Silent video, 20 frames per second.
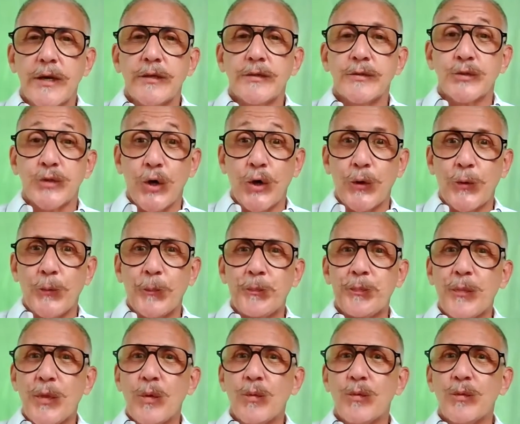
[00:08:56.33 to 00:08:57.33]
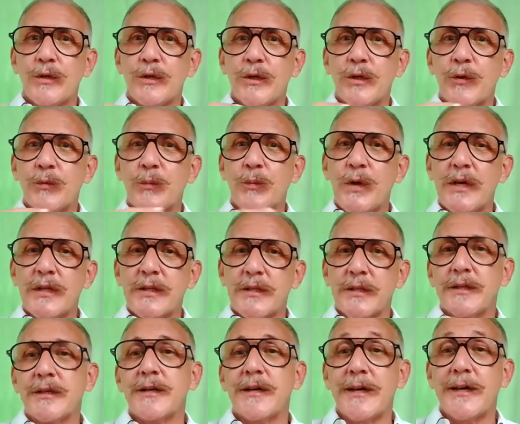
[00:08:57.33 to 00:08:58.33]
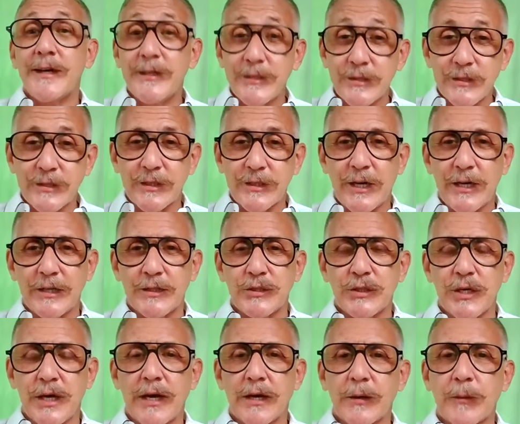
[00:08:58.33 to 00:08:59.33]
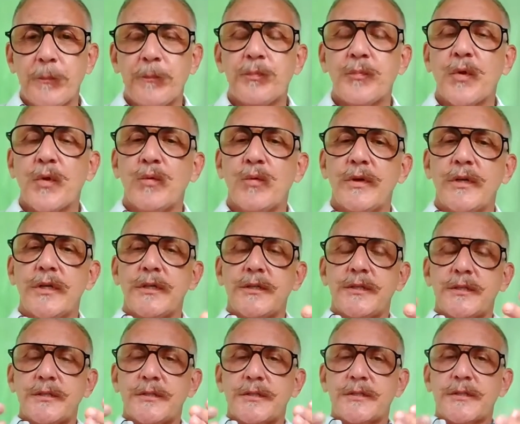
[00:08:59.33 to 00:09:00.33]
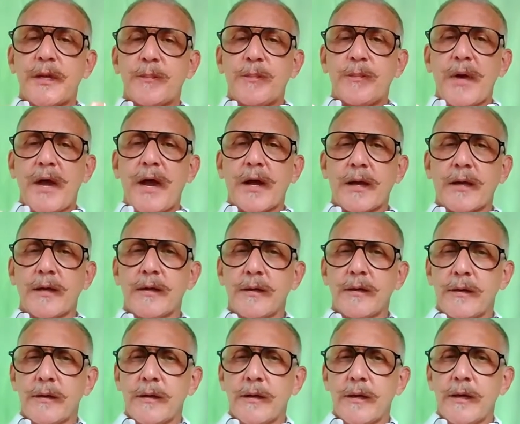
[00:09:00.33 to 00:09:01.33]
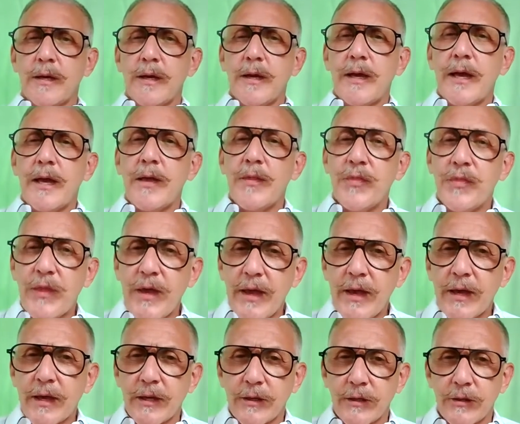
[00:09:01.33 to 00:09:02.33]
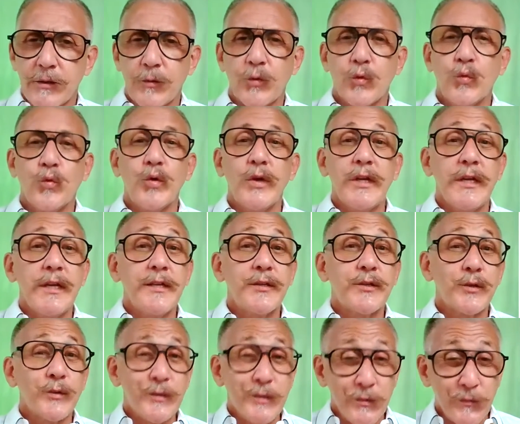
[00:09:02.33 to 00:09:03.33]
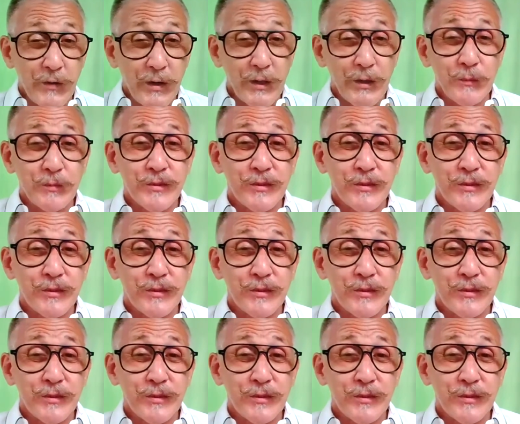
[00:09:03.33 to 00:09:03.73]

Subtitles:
So when the amygdala is in hijack, we need to step back, and then we need to develop